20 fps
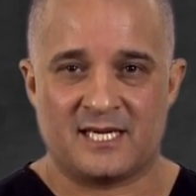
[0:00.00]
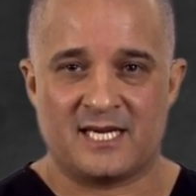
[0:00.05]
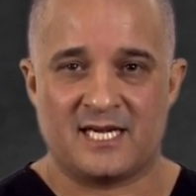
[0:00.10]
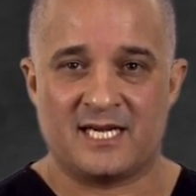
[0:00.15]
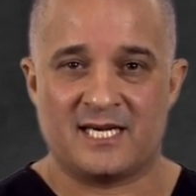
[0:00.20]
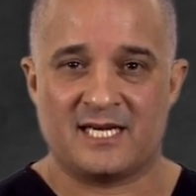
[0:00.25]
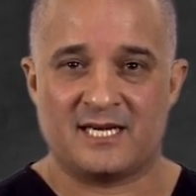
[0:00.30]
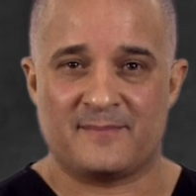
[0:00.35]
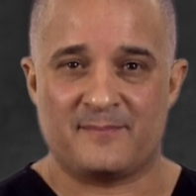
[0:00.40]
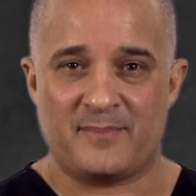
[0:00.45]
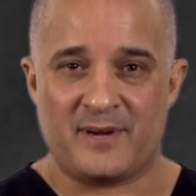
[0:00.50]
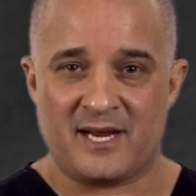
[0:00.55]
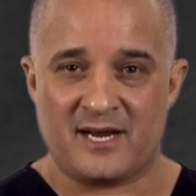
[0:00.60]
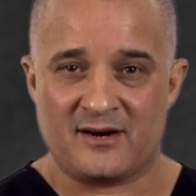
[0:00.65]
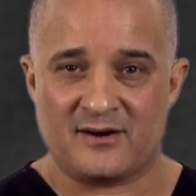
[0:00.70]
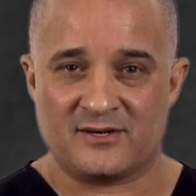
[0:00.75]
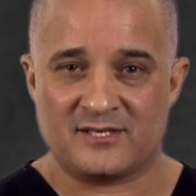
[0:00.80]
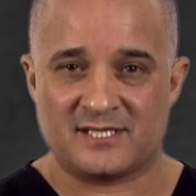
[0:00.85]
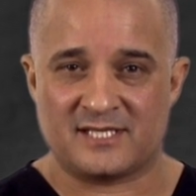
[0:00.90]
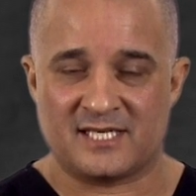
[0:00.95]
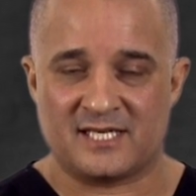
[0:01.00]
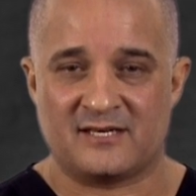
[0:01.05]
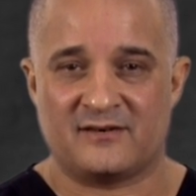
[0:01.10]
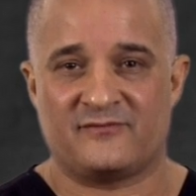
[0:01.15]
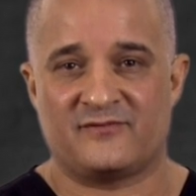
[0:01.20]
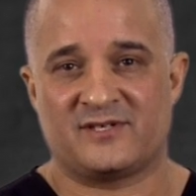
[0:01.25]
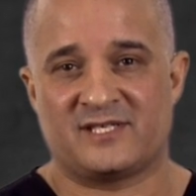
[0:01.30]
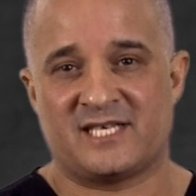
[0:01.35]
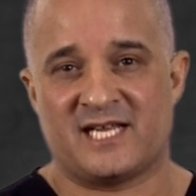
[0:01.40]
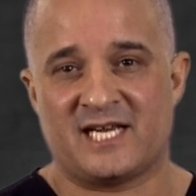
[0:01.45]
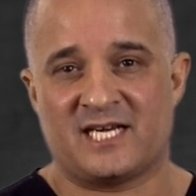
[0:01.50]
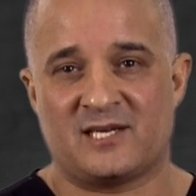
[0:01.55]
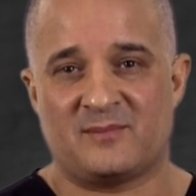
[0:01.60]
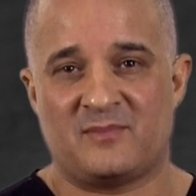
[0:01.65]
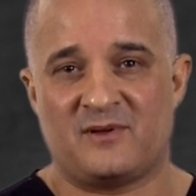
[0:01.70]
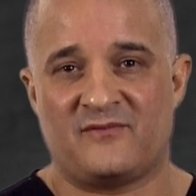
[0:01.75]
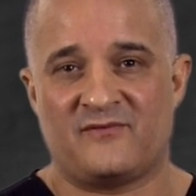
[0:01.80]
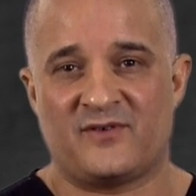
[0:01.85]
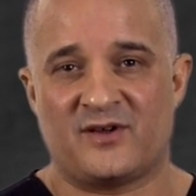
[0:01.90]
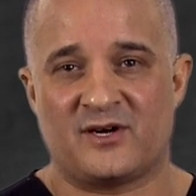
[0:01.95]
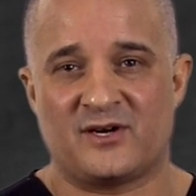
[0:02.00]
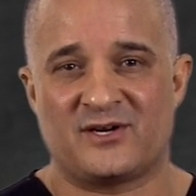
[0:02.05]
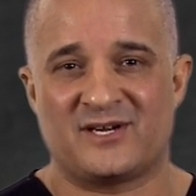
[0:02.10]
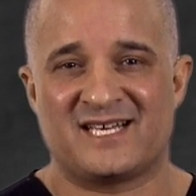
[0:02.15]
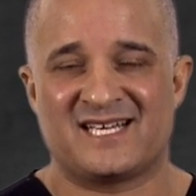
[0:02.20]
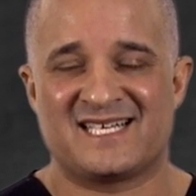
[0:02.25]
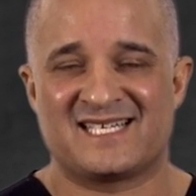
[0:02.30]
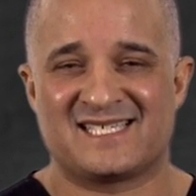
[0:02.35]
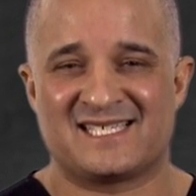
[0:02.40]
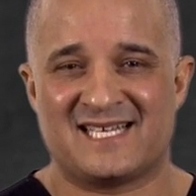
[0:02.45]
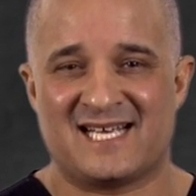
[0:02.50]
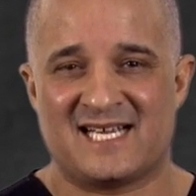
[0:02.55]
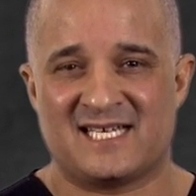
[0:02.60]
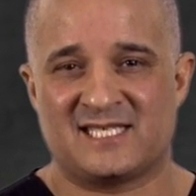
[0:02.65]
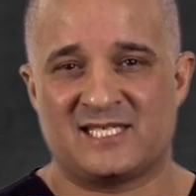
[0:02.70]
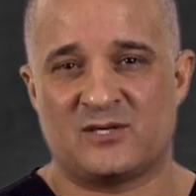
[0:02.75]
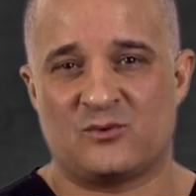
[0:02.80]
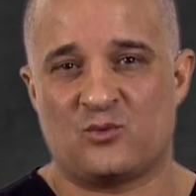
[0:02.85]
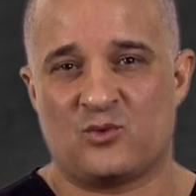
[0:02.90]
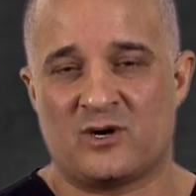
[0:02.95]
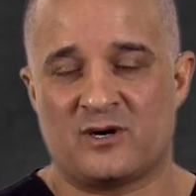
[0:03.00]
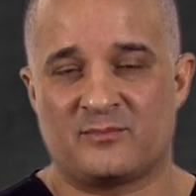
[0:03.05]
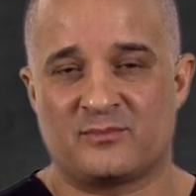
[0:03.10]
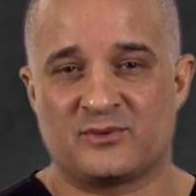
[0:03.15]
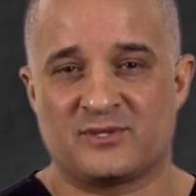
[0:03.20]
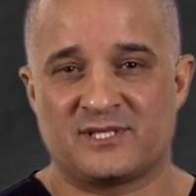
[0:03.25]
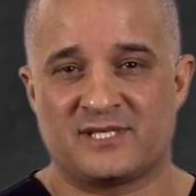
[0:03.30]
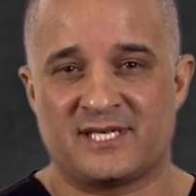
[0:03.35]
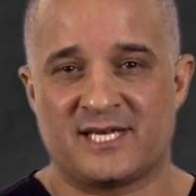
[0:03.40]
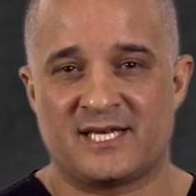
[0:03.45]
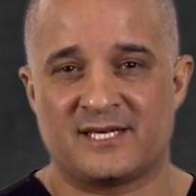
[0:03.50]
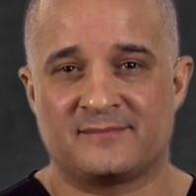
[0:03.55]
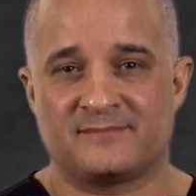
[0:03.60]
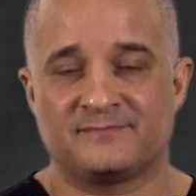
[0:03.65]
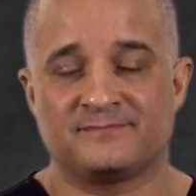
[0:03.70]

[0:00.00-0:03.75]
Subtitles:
In comparison, vasectomy failure is less than 1%.